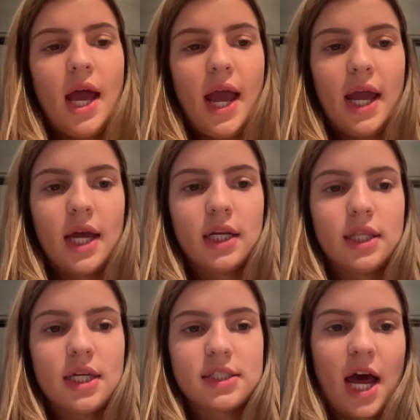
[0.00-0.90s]
And
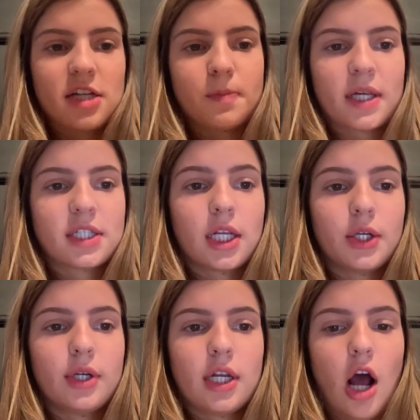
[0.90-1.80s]
these aspects
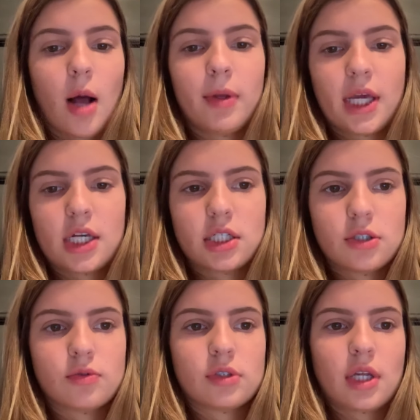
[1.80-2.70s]
included
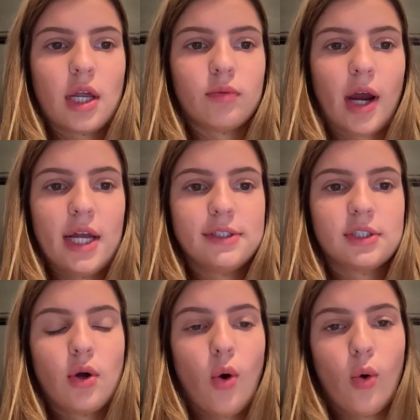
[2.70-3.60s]
obligations and rights,
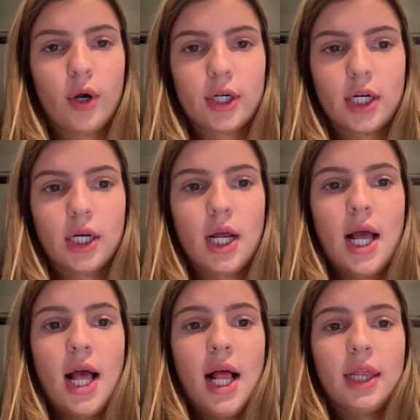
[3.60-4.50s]
order,
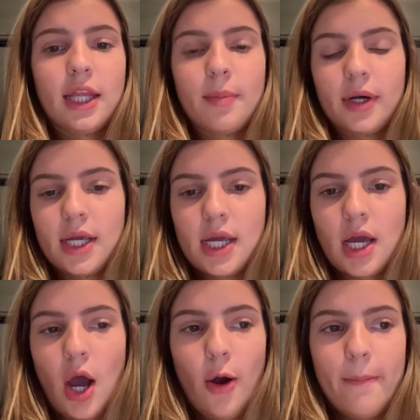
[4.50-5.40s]
liberty,
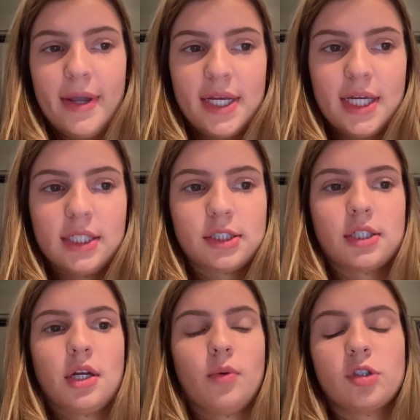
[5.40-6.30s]

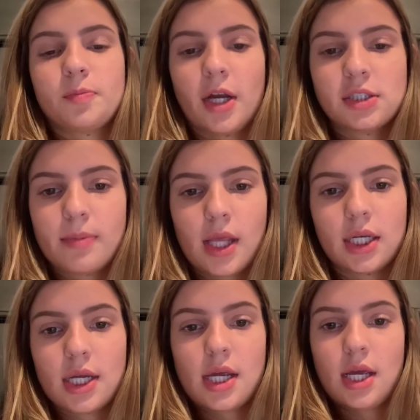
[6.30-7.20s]
obedience,
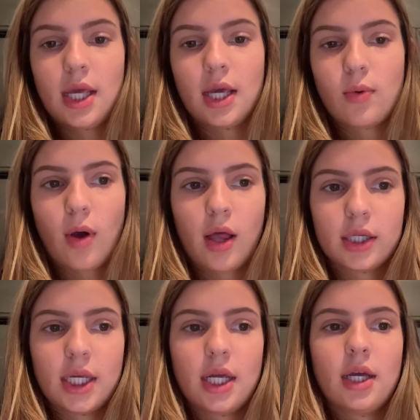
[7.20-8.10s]
responsibility,
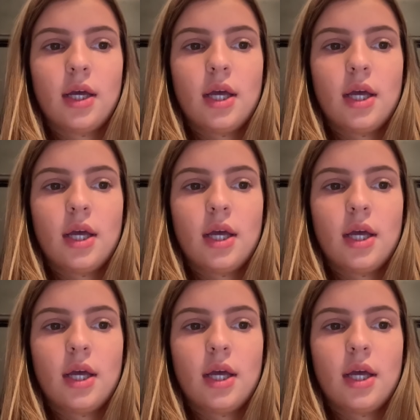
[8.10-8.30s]
equality,